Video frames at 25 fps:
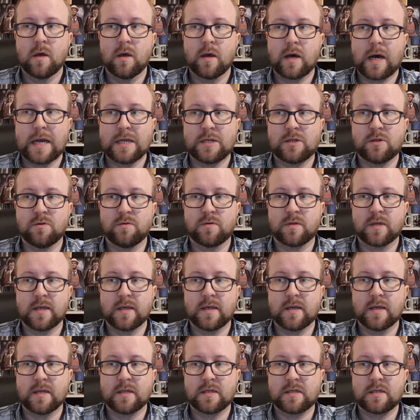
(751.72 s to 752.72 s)
I do
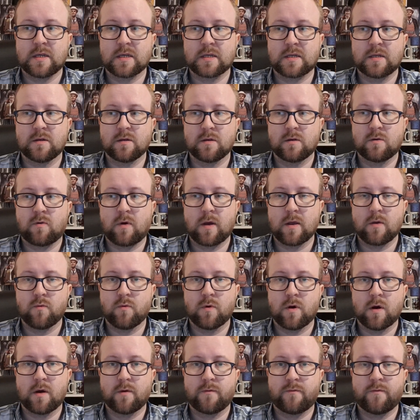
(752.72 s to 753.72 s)
think it doesn't quite
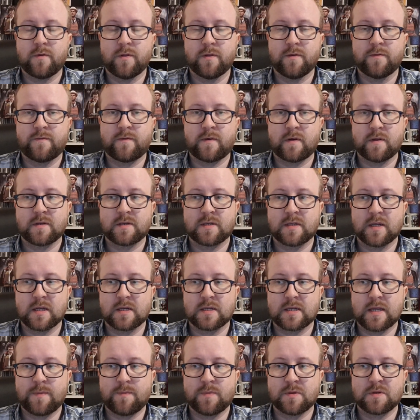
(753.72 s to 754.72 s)
work for the six
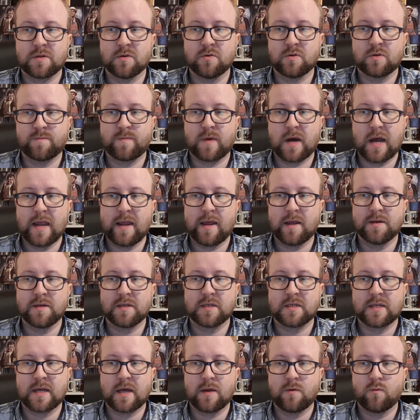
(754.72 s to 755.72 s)
episodes, but I
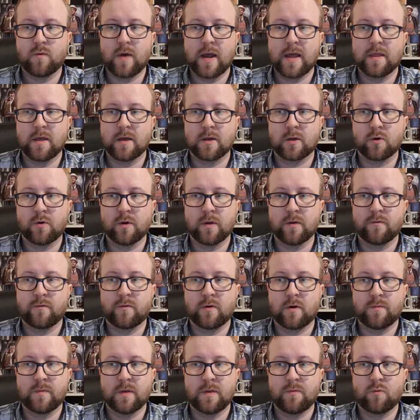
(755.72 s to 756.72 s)
understand where they're going
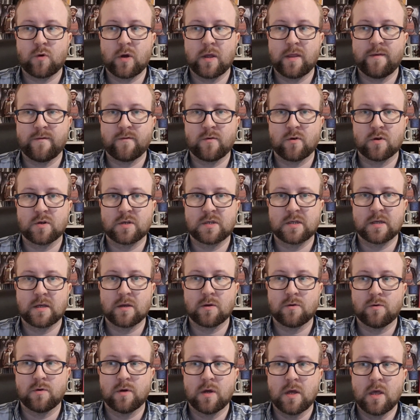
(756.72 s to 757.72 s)
from and where they've got to
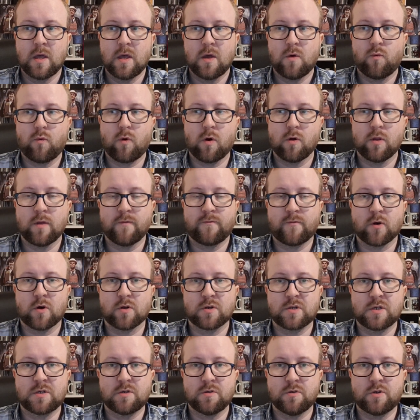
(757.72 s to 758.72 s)
go, what they've got
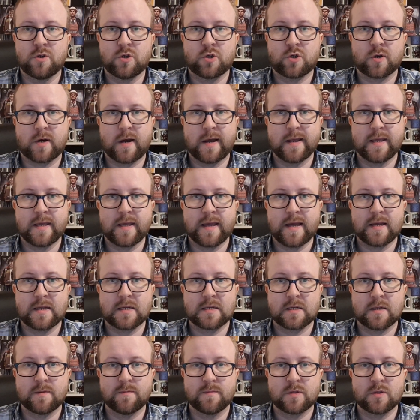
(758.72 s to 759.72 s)
to do to try and get
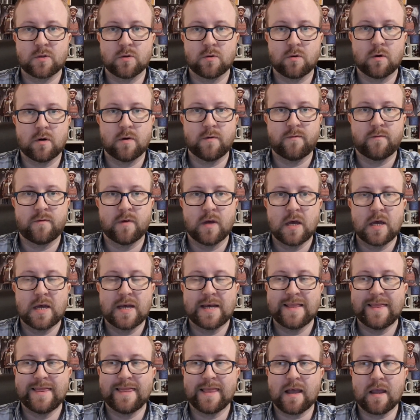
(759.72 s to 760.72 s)
some sort of
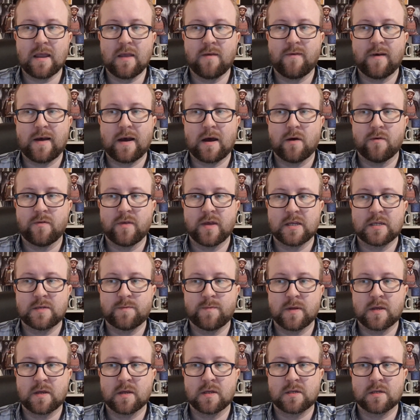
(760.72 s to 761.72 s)
life out of this,
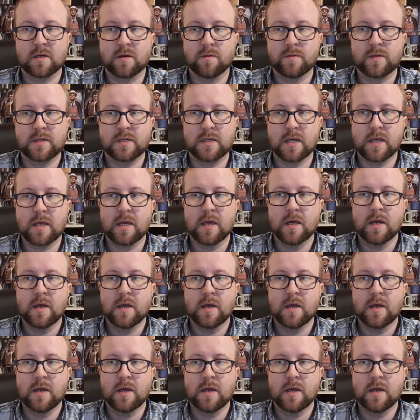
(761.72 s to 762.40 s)
because obviously